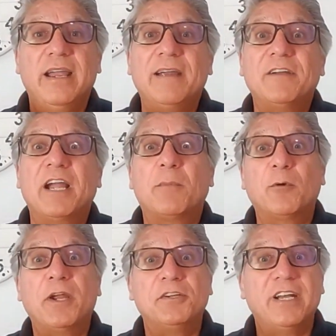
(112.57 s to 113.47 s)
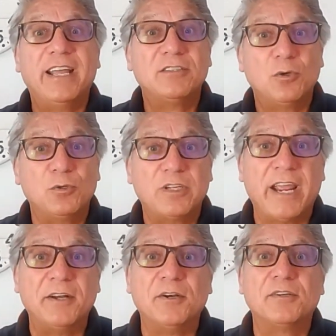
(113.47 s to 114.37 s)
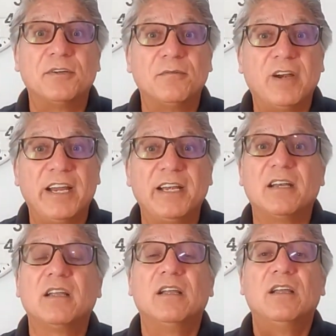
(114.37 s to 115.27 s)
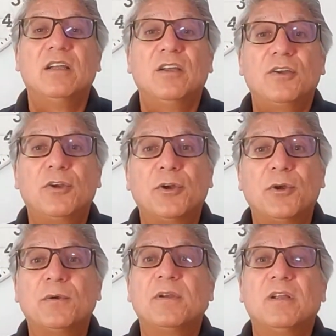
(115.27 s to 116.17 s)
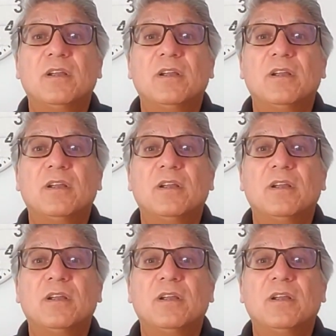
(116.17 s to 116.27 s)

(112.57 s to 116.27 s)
every operation has those standards, right? Your